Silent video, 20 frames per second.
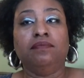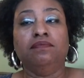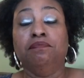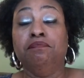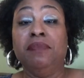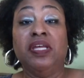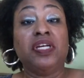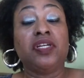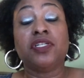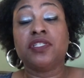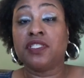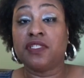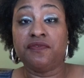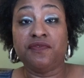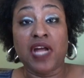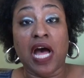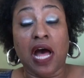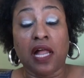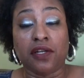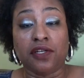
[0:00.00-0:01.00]
millions
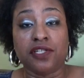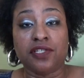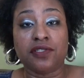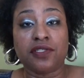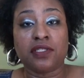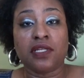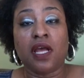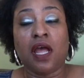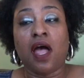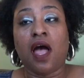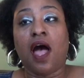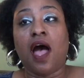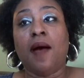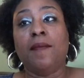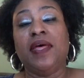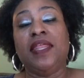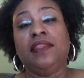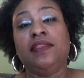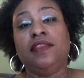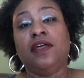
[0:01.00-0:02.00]
of dollars,
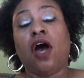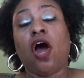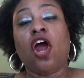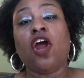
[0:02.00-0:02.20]
and the